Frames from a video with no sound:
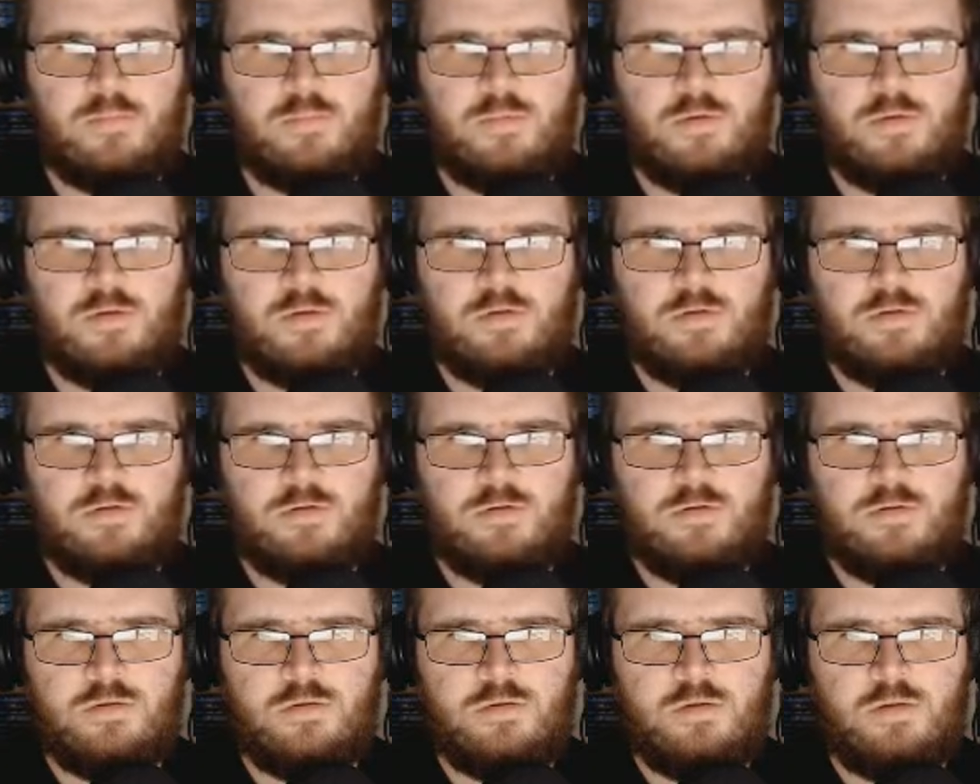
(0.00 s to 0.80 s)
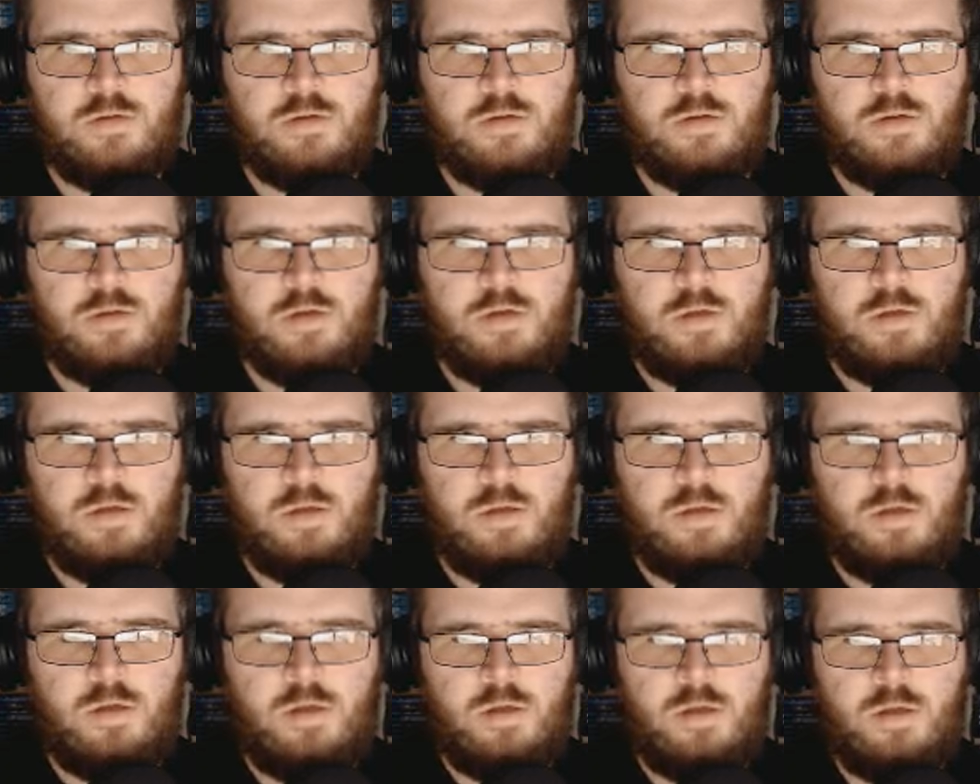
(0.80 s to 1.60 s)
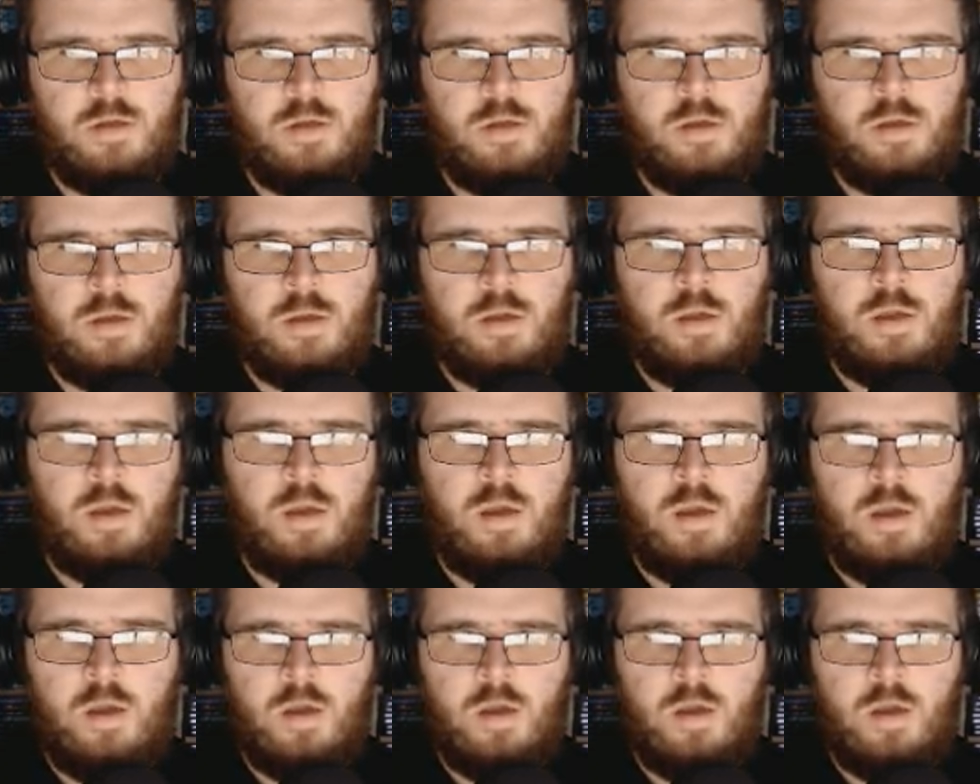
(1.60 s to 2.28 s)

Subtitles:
No one is speaking in this clip.